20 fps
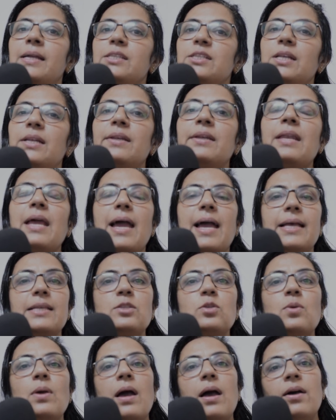Children,
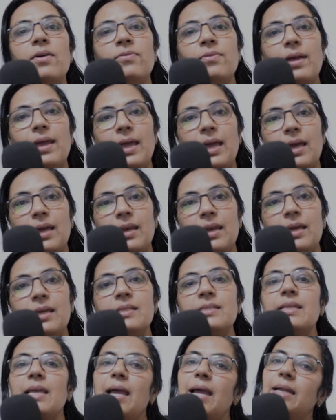as you have
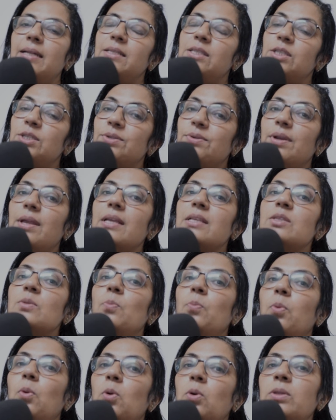arrays and strings
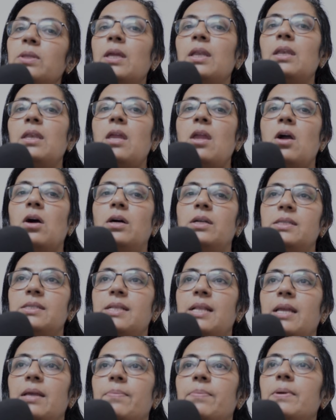both in your
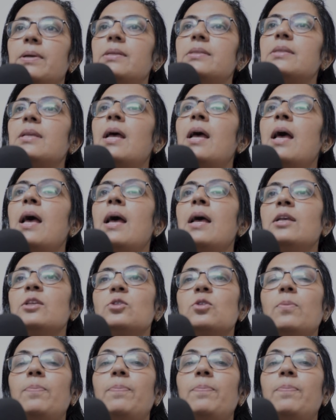syllabus, so